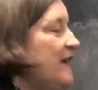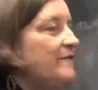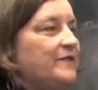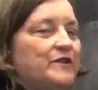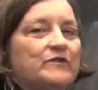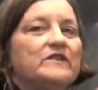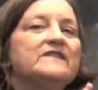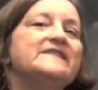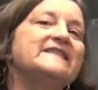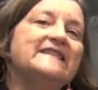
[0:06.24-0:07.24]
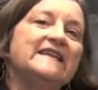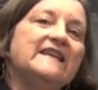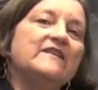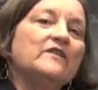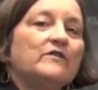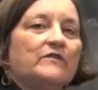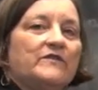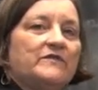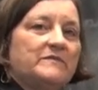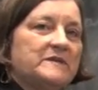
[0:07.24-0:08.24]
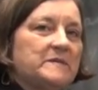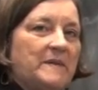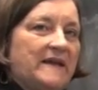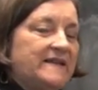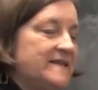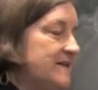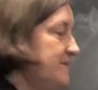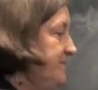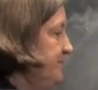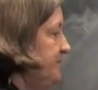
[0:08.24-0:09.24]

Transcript: if you could see the Earth from space,